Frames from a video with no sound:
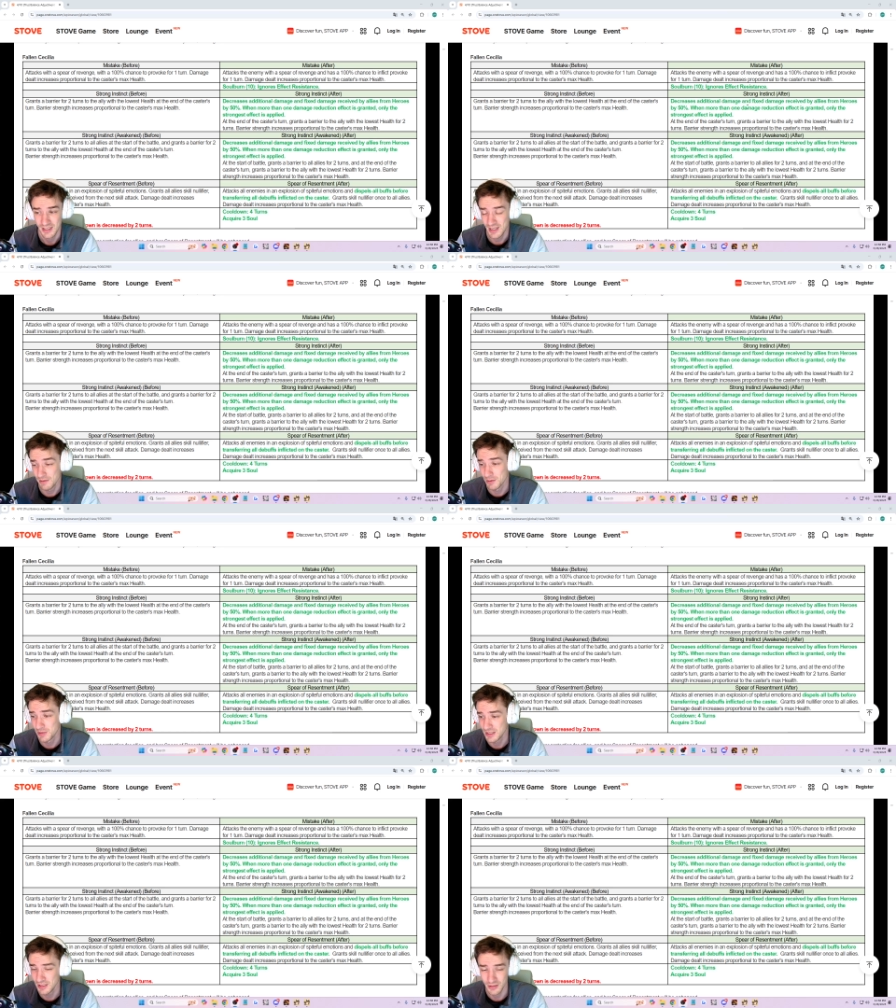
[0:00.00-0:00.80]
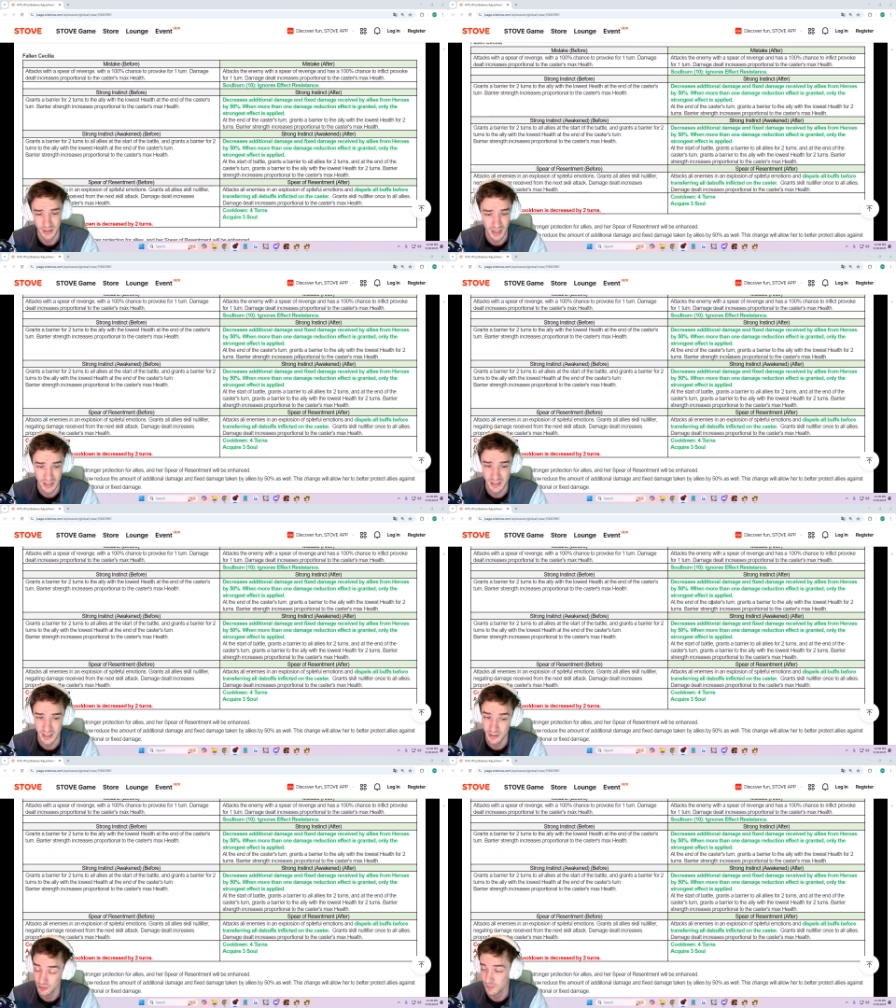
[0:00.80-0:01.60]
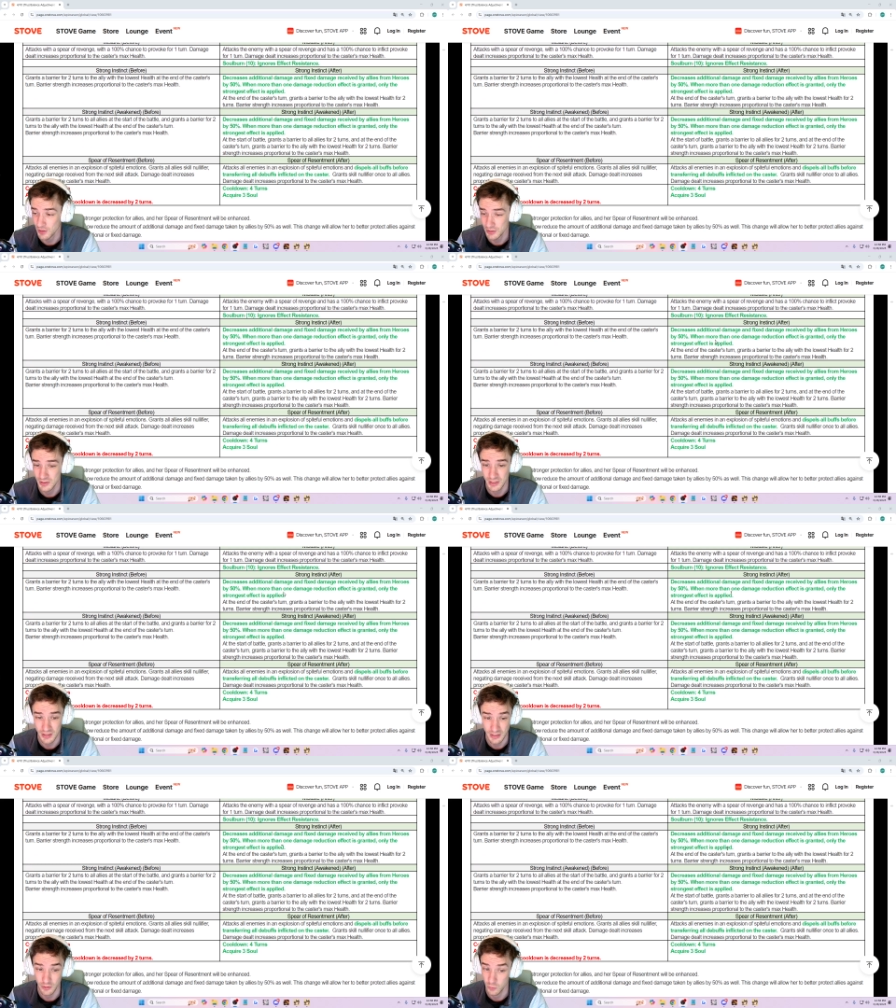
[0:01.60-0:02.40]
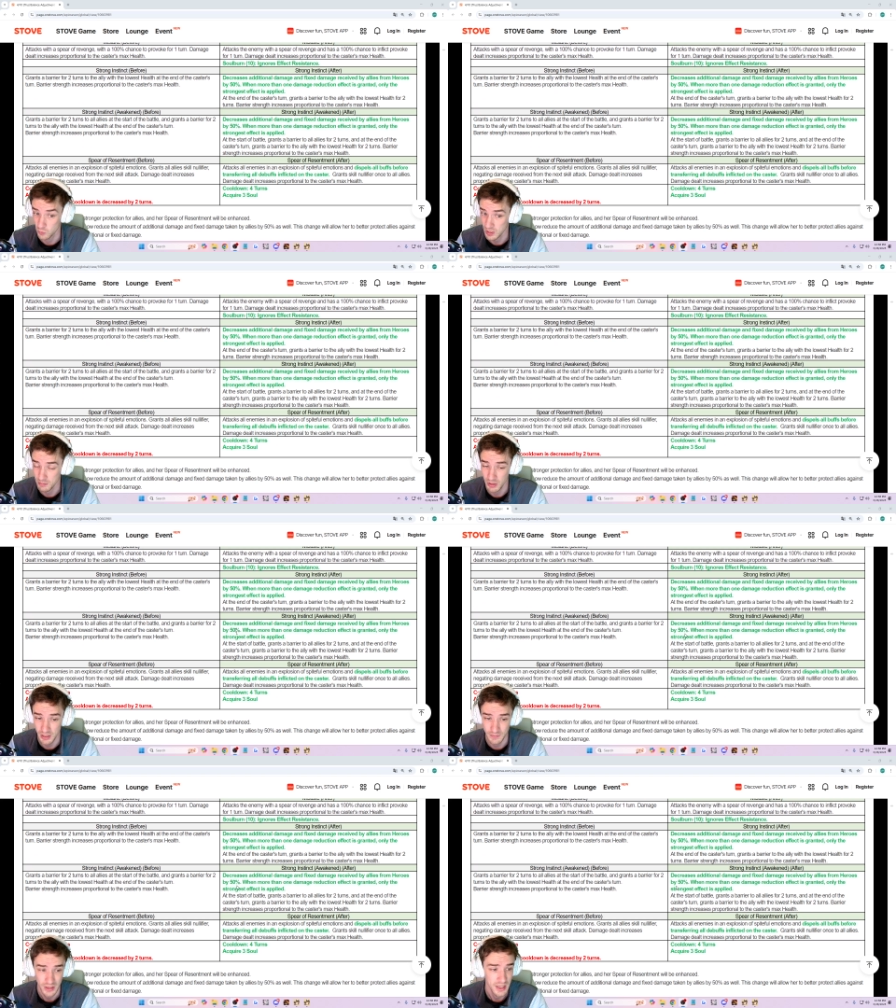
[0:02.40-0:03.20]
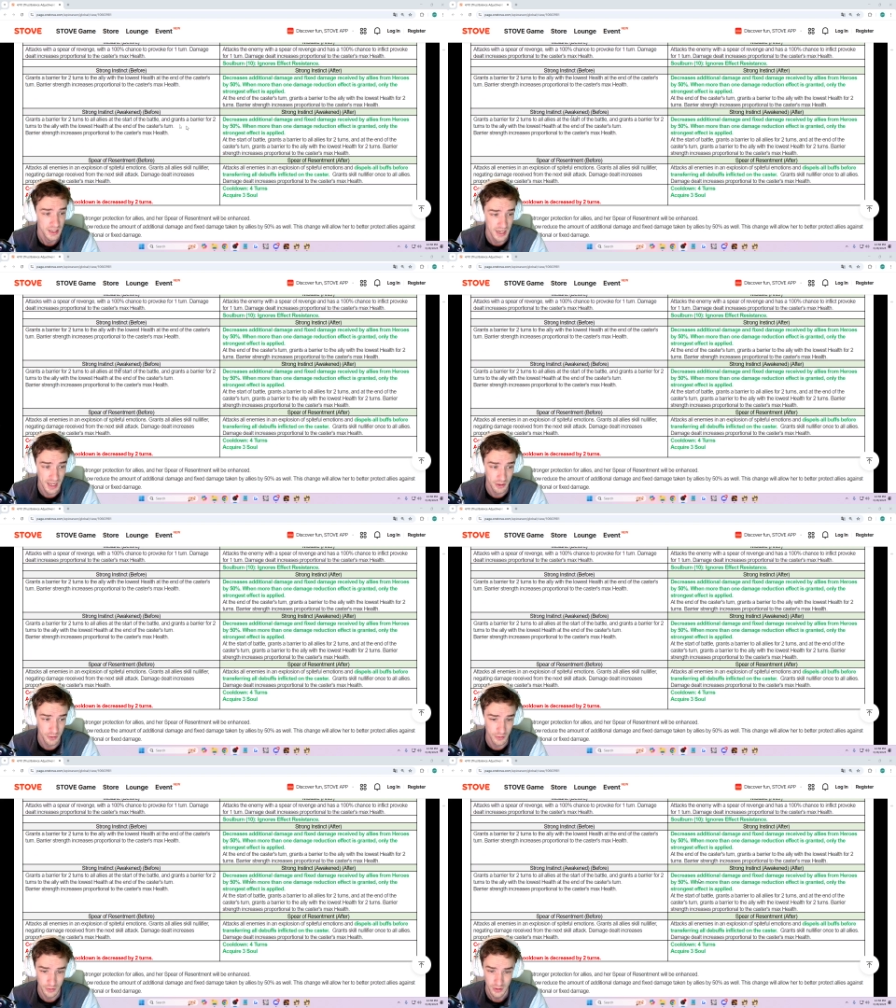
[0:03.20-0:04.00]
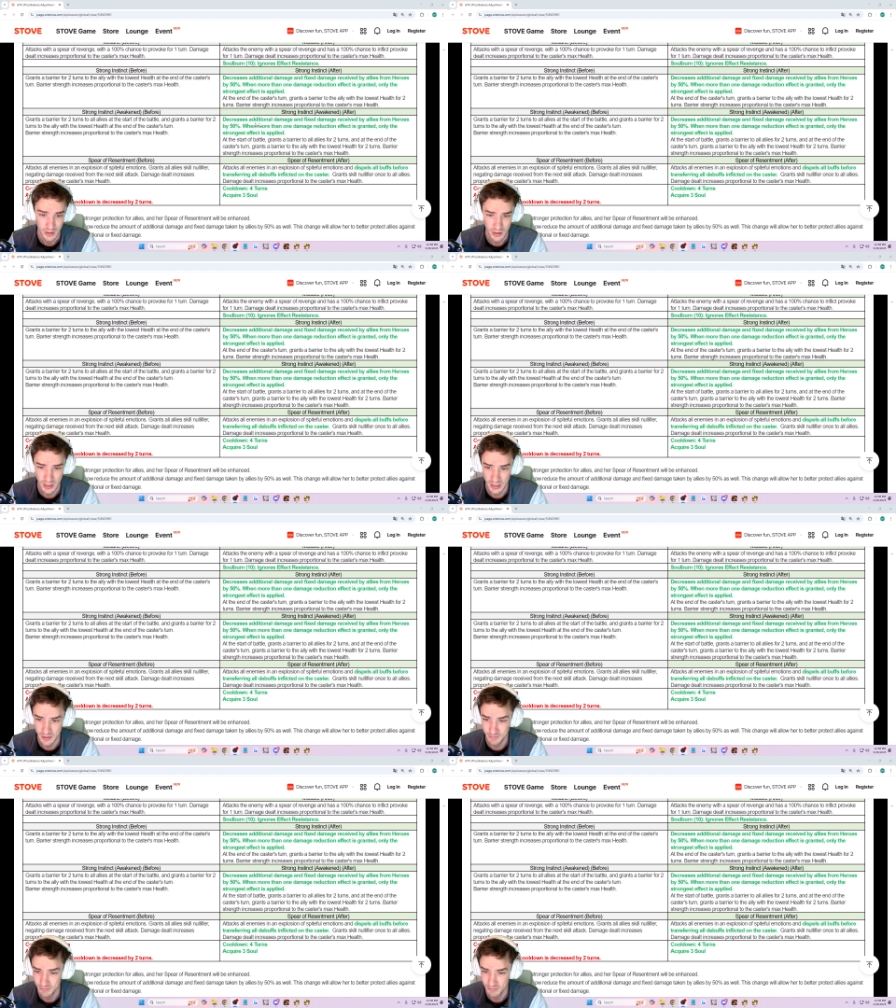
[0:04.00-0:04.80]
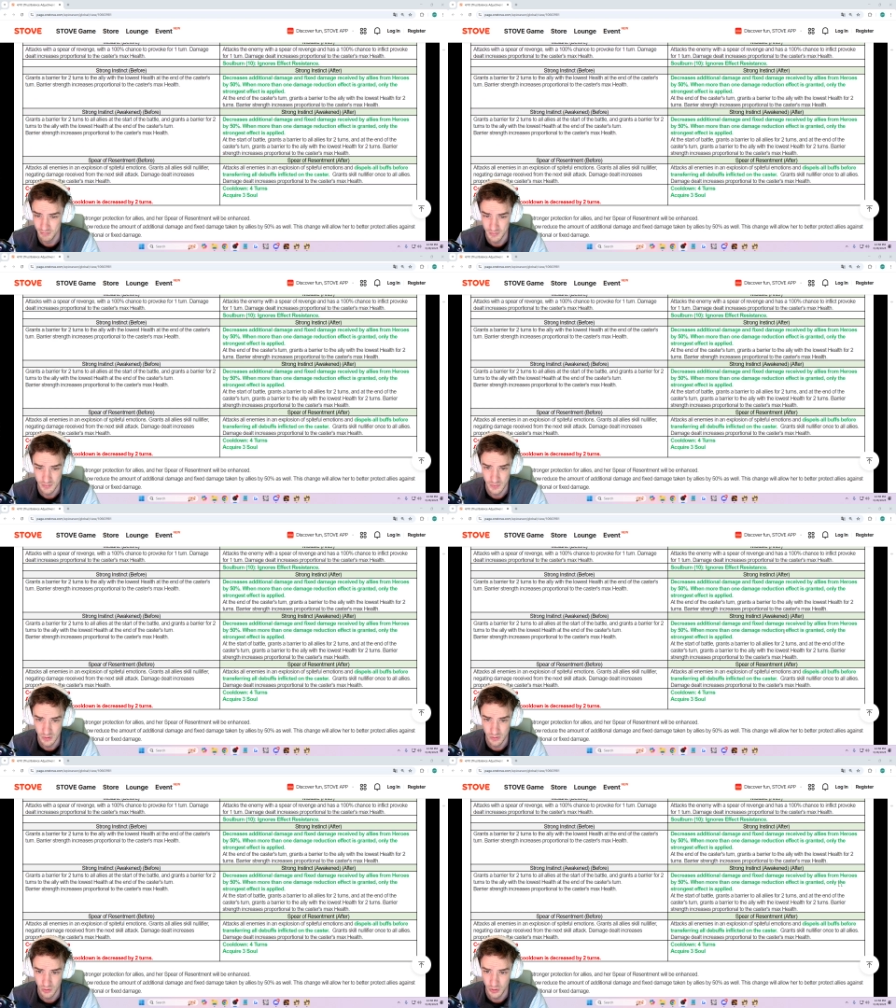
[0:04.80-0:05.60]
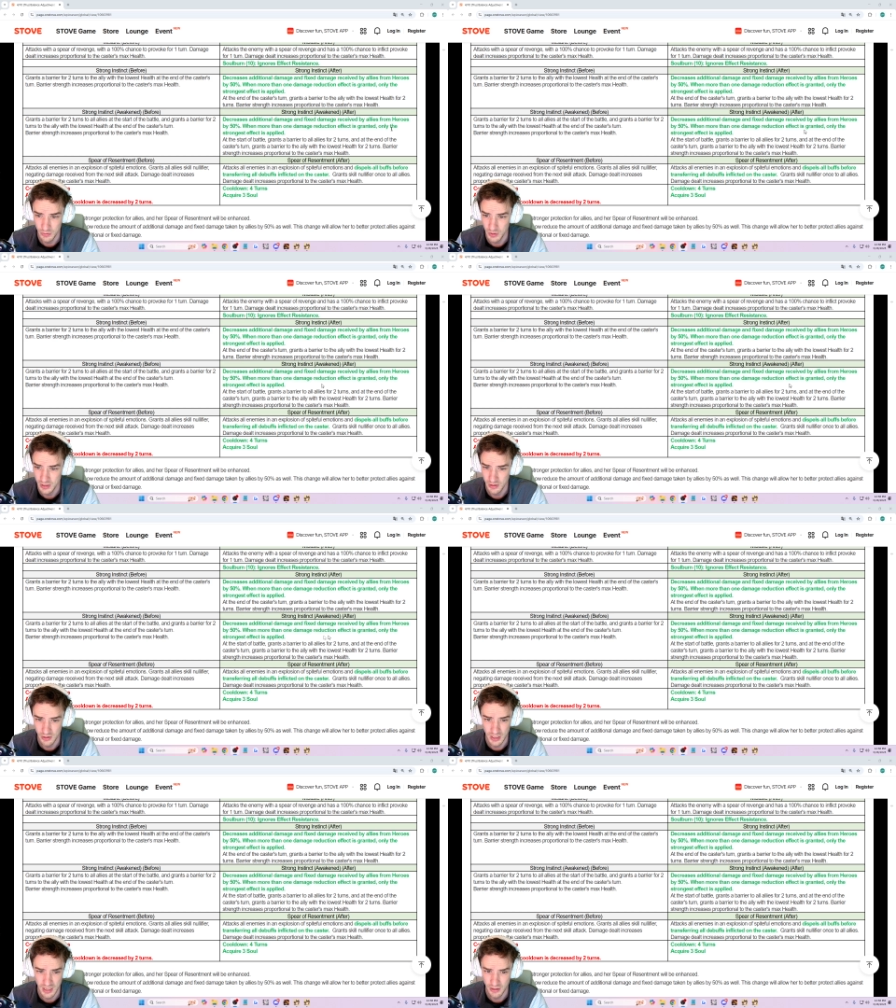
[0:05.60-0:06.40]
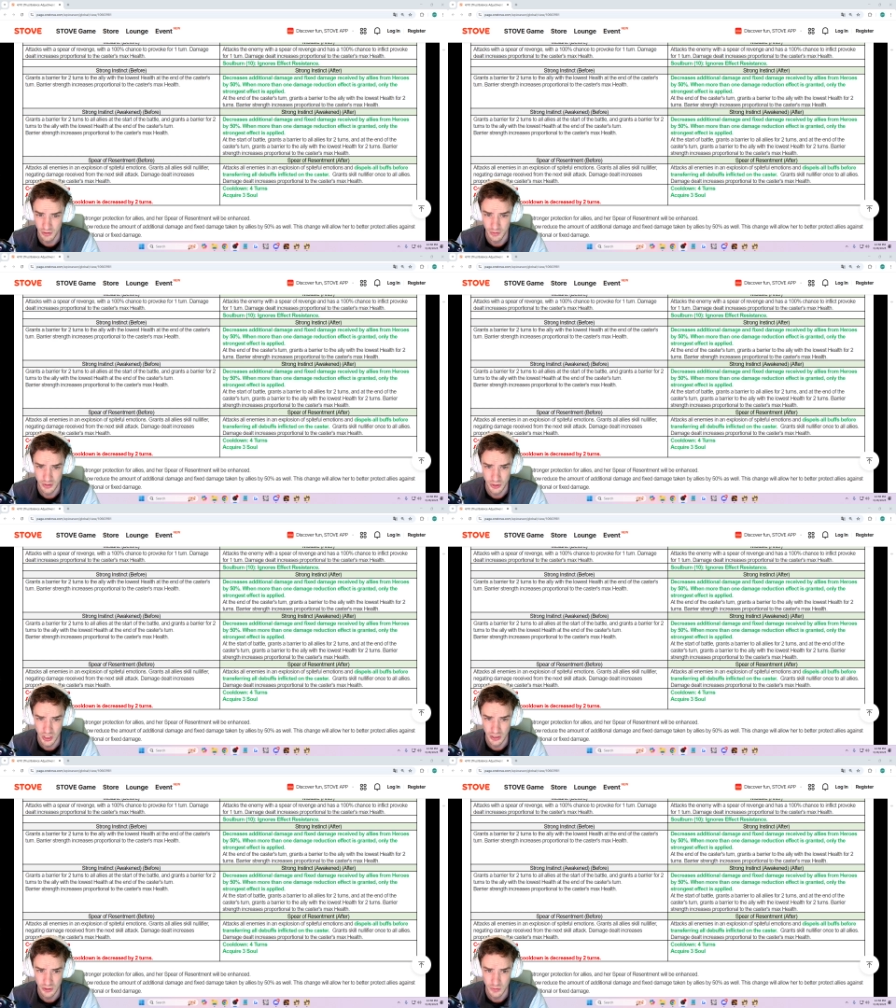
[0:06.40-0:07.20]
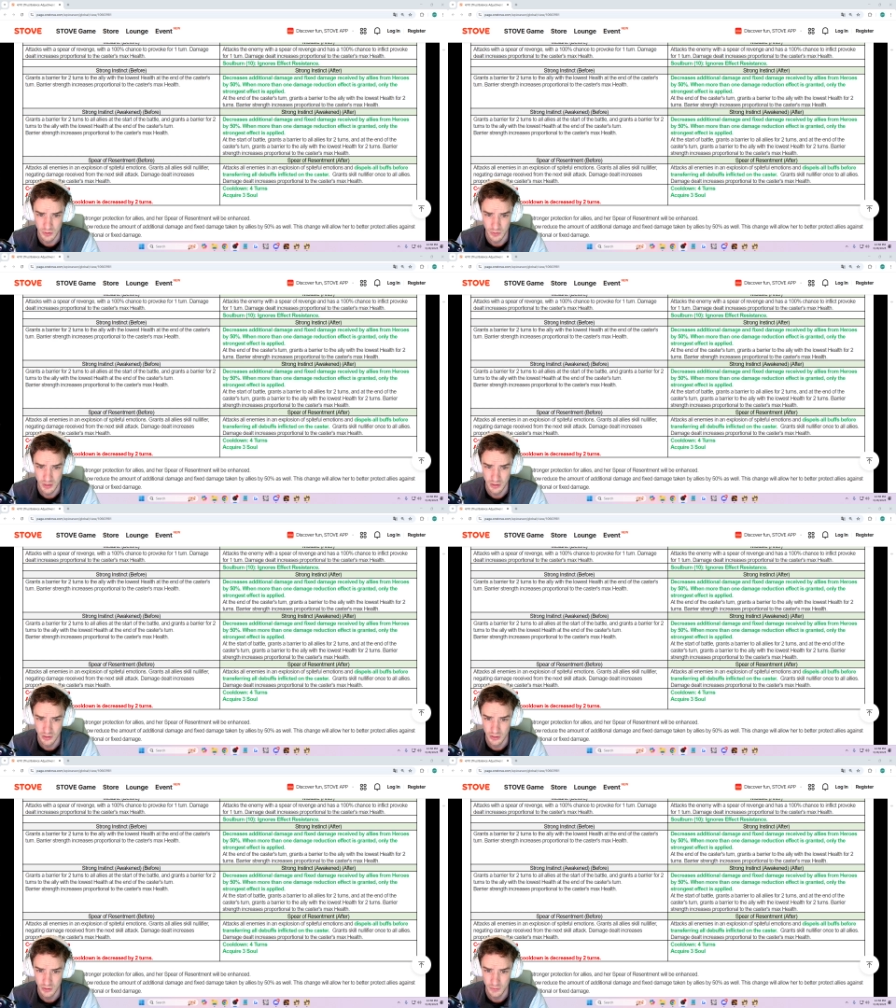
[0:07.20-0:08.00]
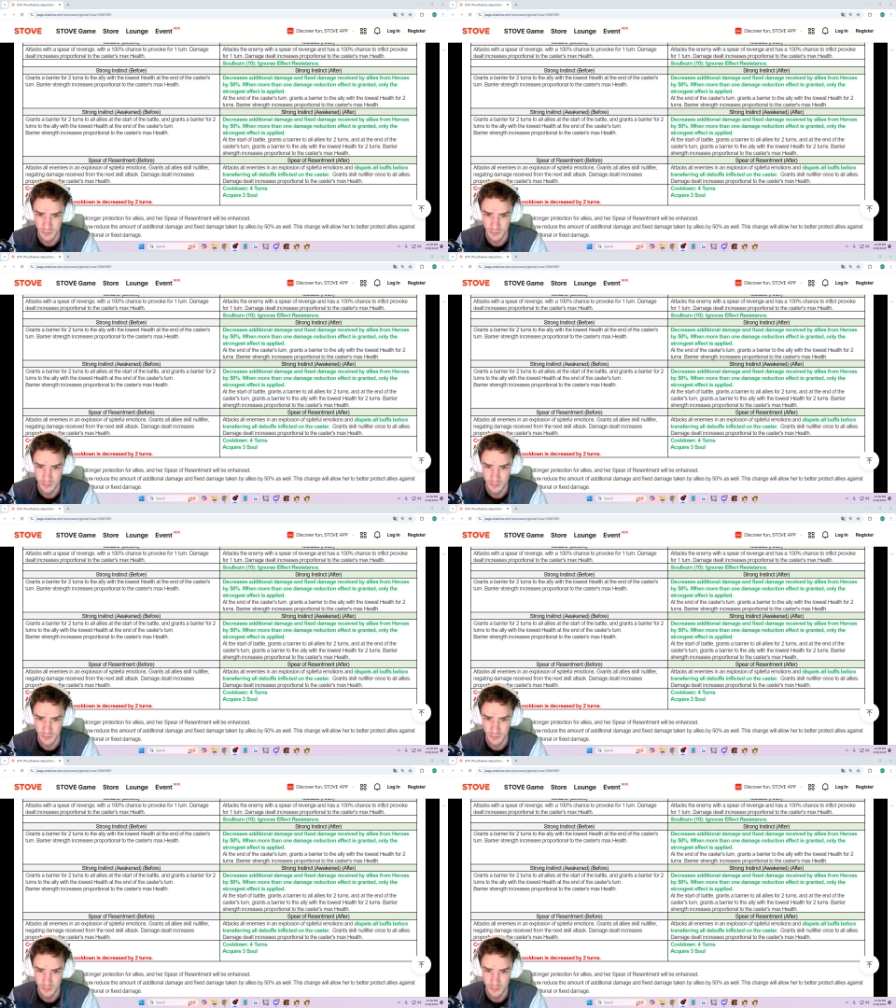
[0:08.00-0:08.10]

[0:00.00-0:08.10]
Kind of a big deal. I like that. So Fallen Cecilia, that's a great buff. Now, only one. Okay, I don't know what the change is between the two.